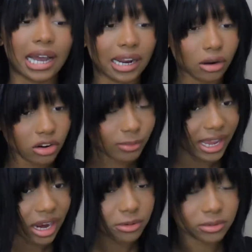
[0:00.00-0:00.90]
I don't know if my
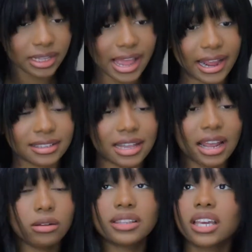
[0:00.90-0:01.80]
hair was relaxed. I
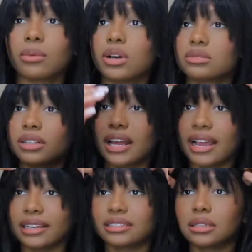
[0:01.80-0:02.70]
don't think it was
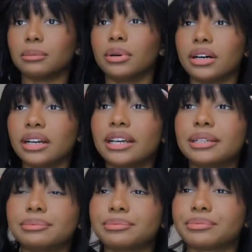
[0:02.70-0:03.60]
relaxed,
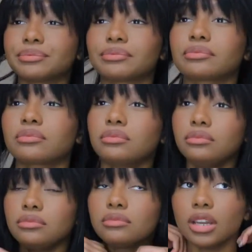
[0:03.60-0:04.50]
but
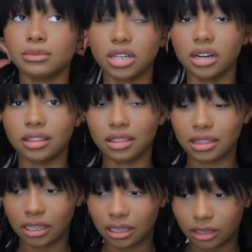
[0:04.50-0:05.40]
I'm trying to
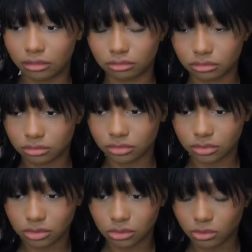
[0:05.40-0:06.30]
think.
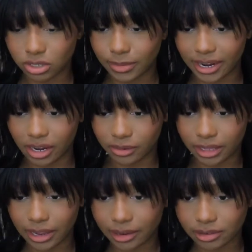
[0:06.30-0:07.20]
Was my hair
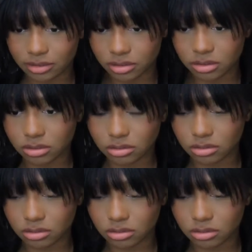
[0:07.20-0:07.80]
relaxed?